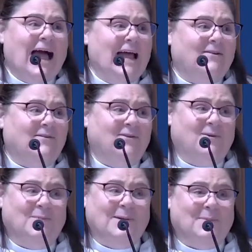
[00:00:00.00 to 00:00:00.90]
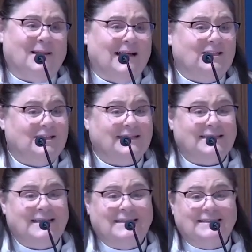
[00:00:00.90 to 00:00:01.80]
I don't know, people, I
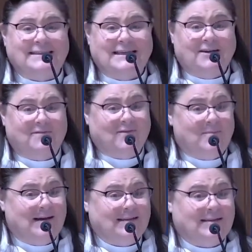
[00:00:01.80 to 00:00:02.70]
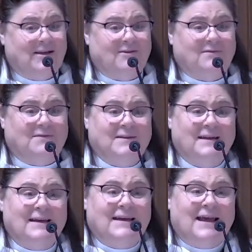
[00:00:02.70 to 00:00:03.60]
just need to see it for myself.
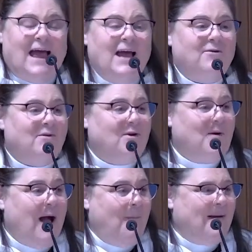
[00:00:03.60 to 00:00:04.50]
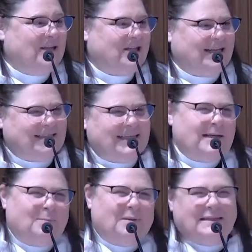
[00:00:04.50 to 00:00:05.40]
I don't know how much he
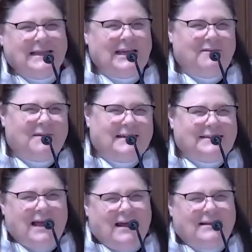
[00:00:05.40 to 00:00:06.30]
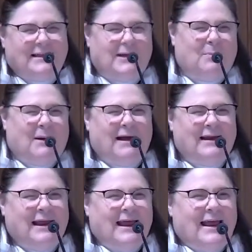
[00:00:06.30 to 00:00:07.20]
didn't believe exactly,
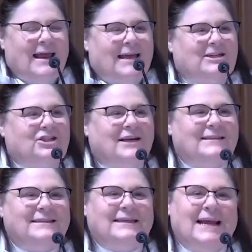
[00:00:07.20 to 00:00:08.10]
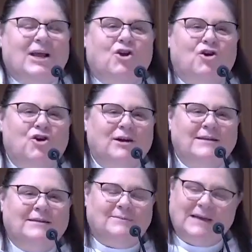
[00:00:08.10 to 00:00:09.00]
but it just it
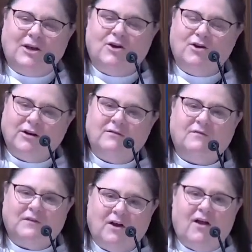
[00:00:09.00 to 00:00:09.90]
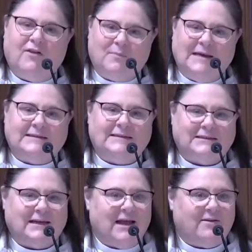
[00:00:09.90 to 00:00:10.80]
couldn't he couldn't fit all the pieces
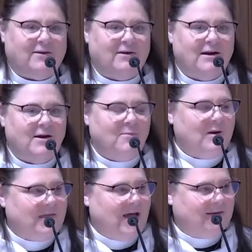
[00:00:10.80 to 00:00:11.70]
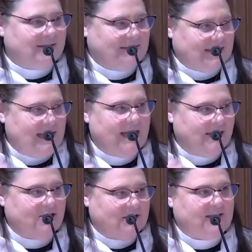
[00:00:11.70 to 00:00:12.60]
together without
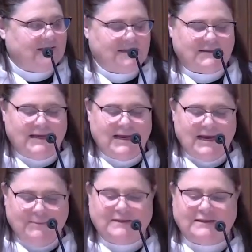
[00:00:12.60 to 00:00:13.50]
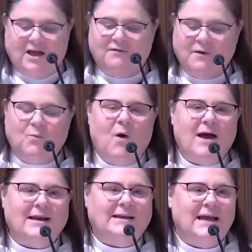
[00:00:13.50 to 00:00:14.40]
seeing Jesus himself. He
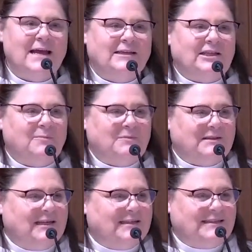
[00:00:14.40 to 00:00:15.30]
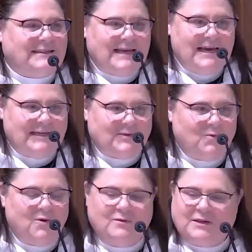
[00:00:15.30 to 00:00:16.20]
wanted to, to see his
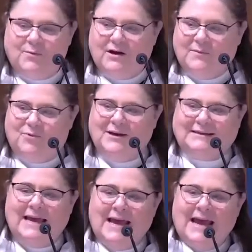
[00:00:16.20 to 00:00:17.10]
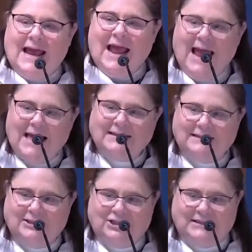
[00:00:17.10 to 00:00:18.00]
wounds. He wanted to put his
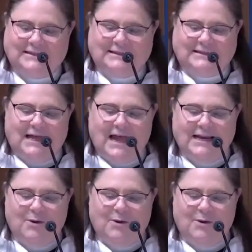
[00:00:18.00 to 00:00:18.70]
hand in Jesus' side.